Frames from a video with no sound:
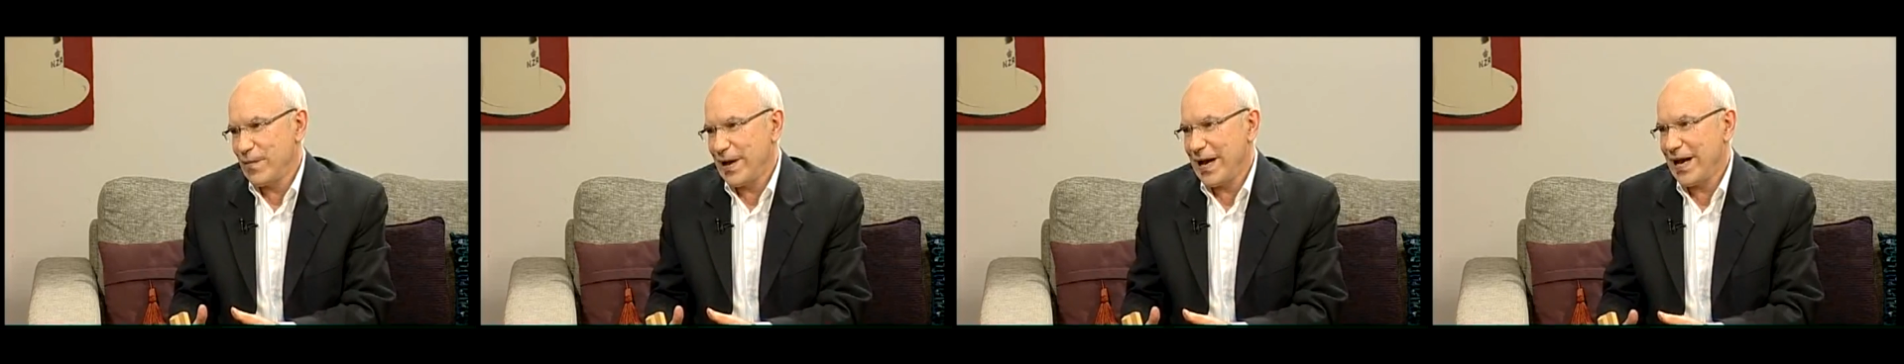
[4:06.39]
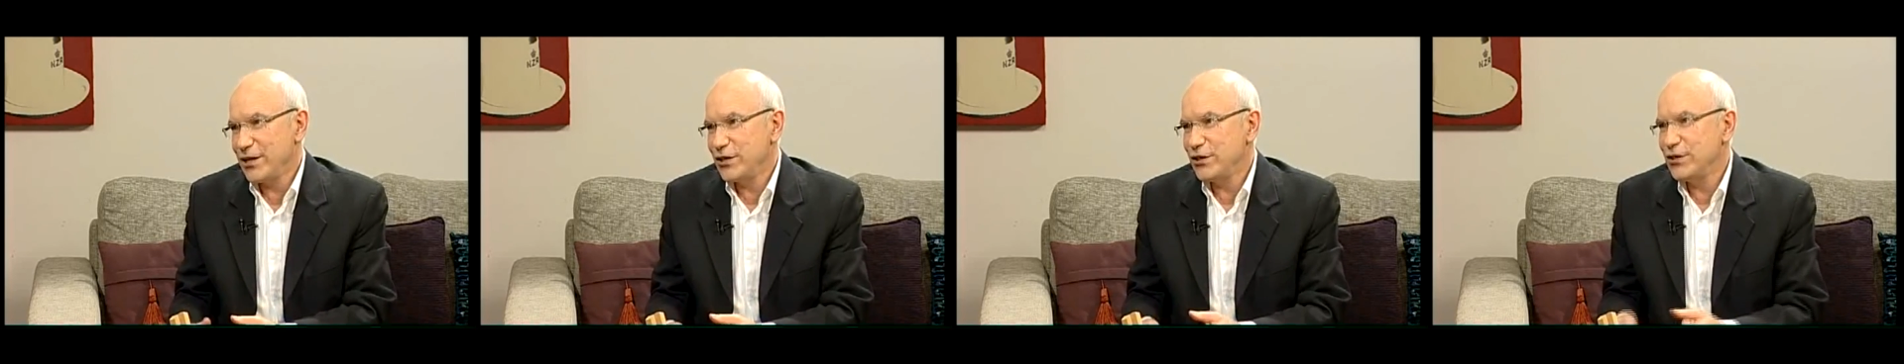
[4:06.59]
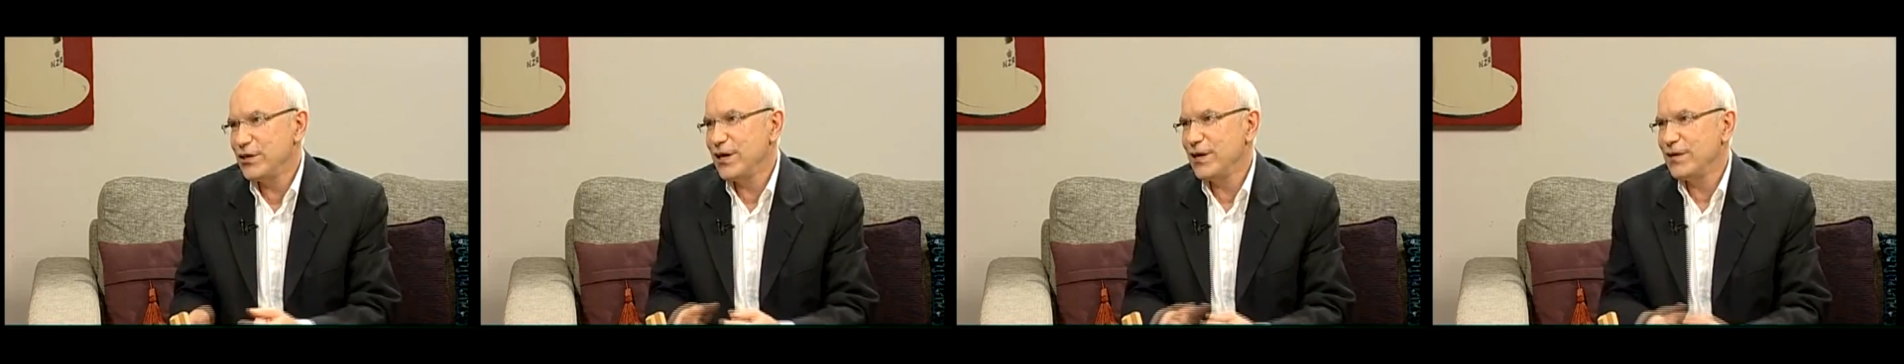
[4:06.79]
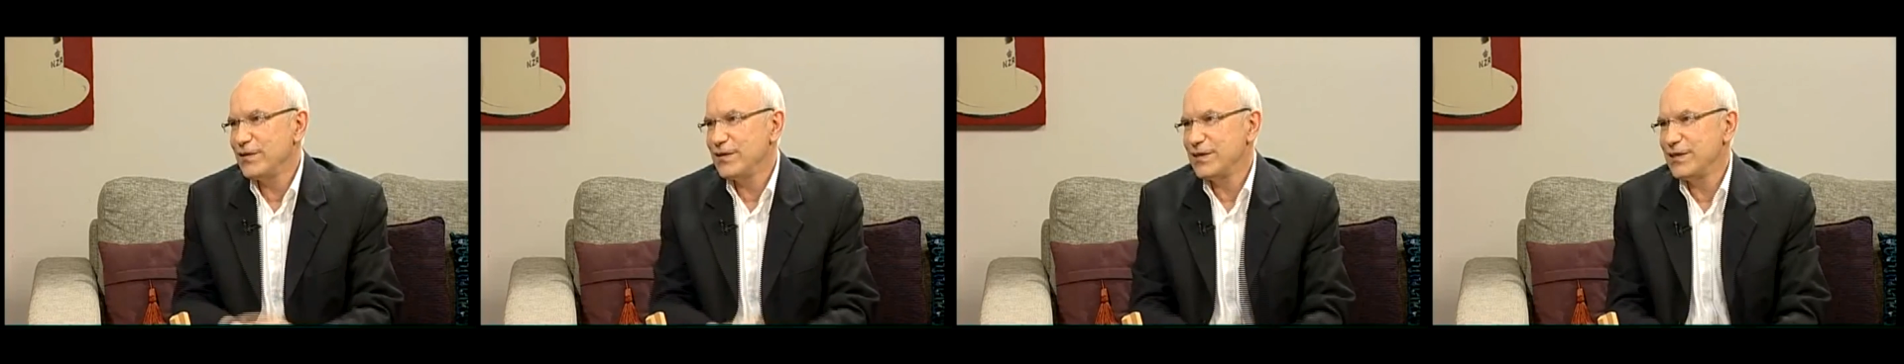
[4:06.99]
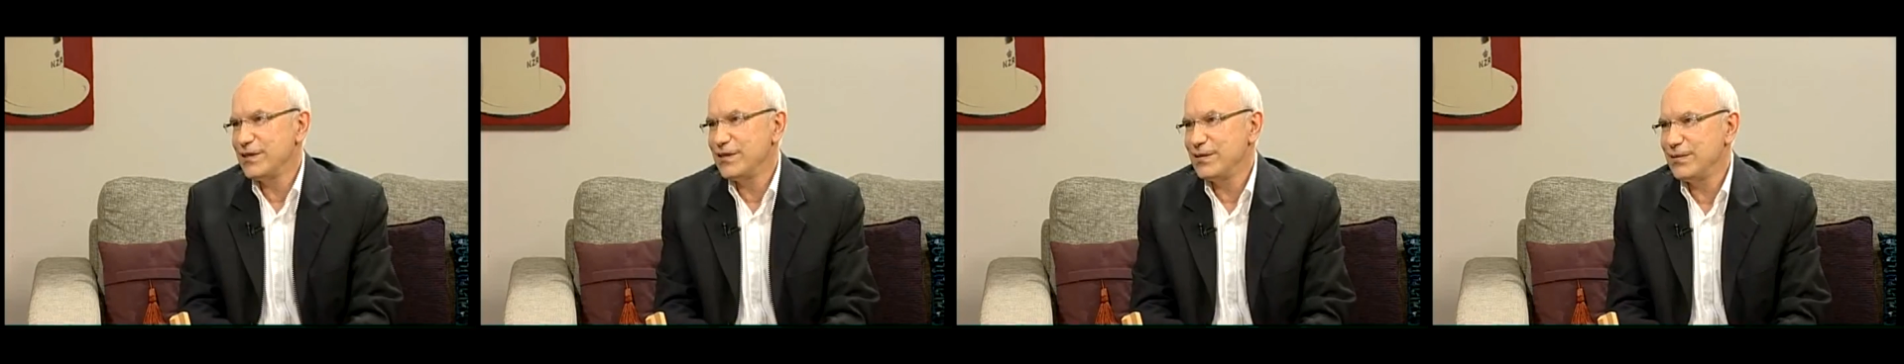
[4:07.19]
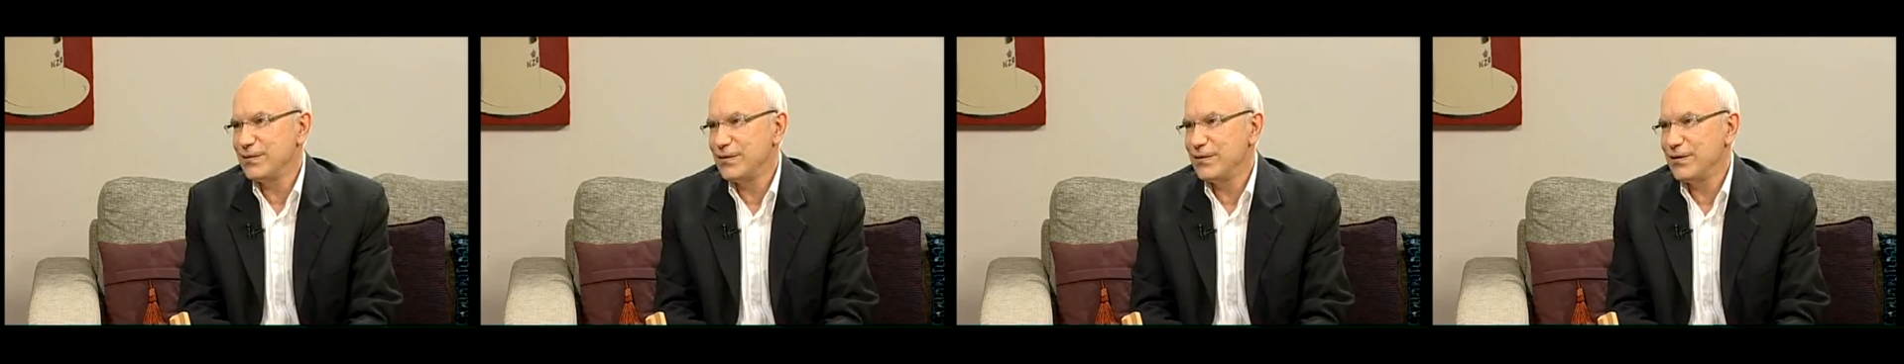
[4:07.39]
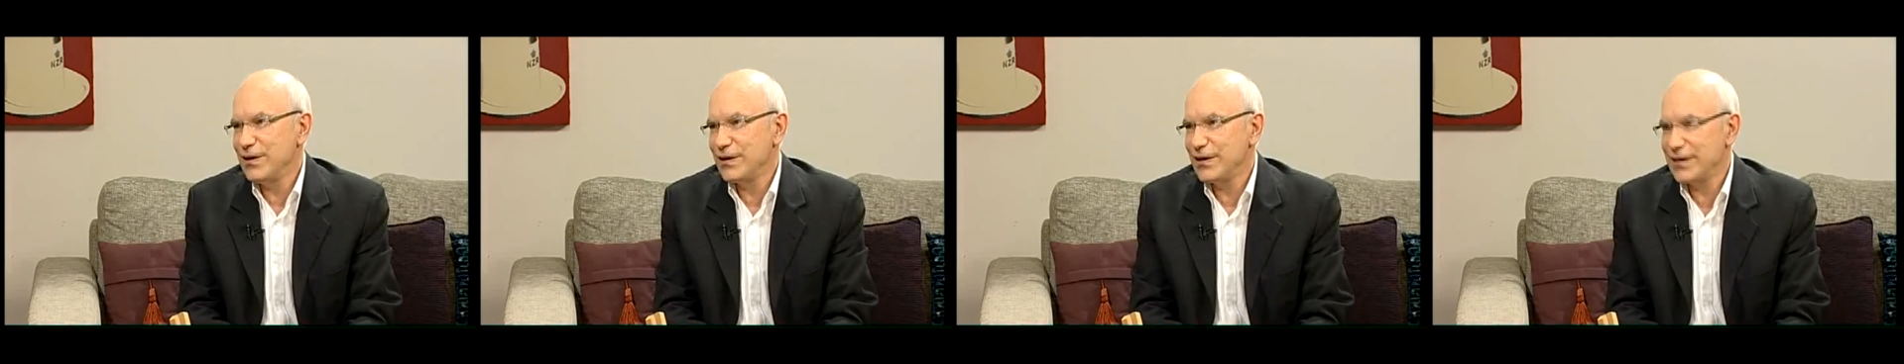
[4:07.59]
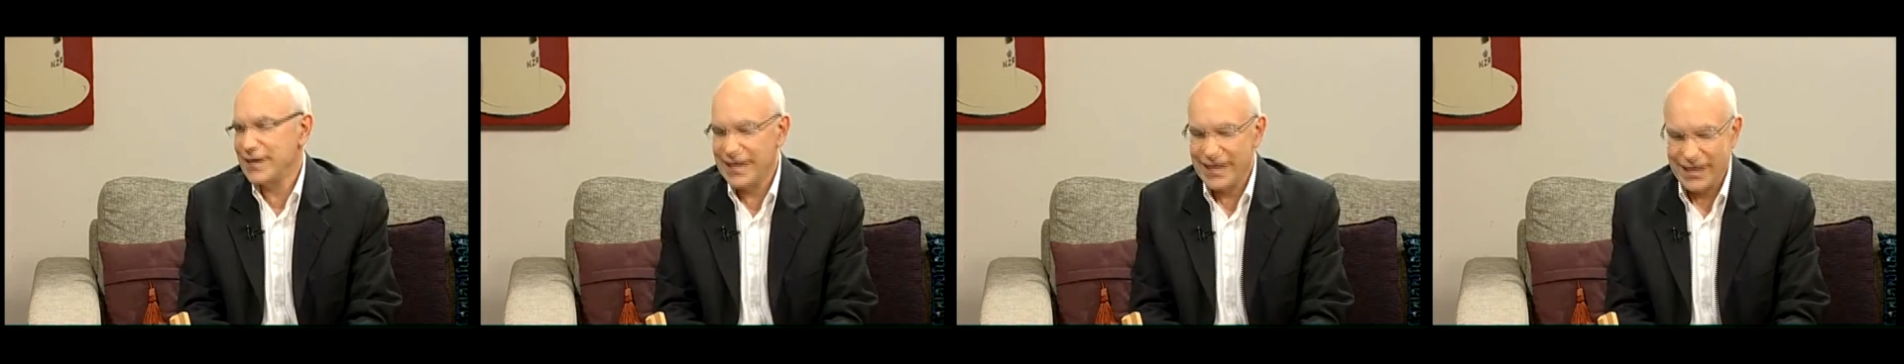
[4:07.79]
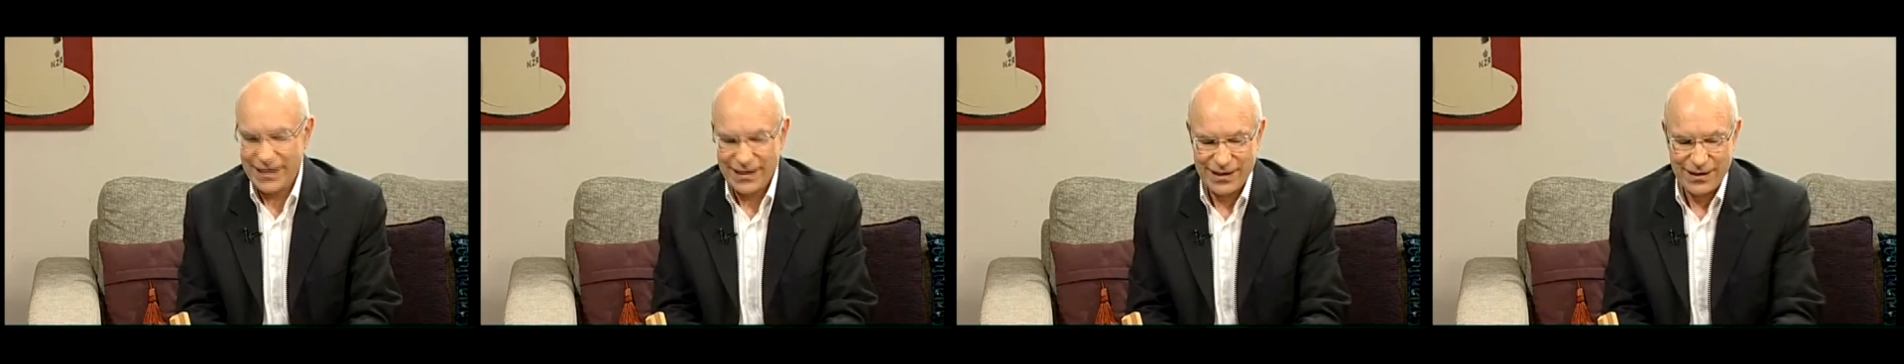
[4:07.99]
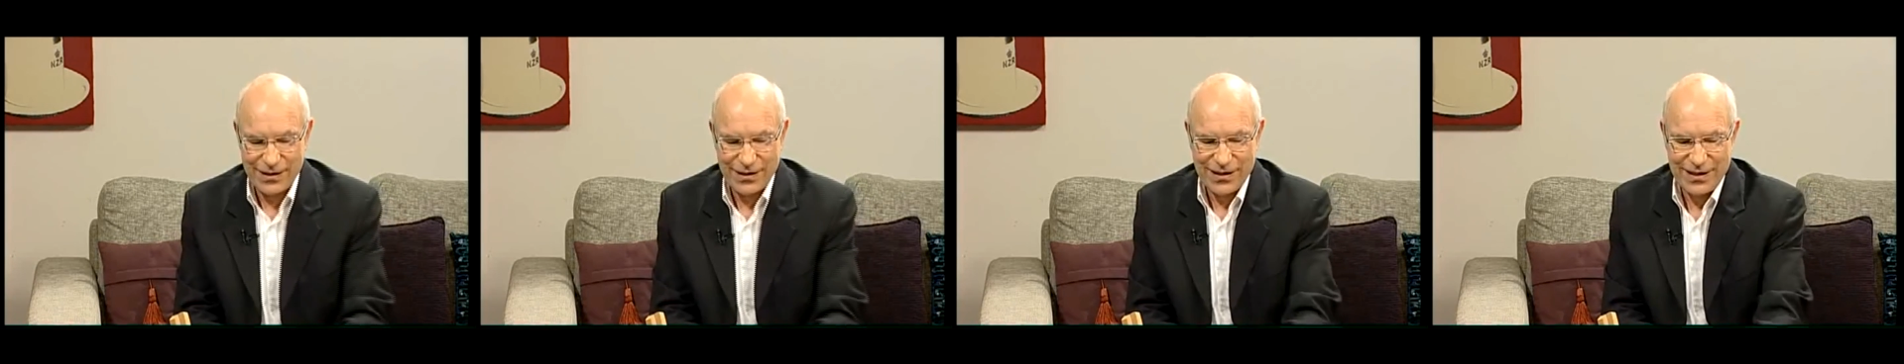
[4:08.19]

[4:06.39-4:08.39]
and you know that you're not going to eat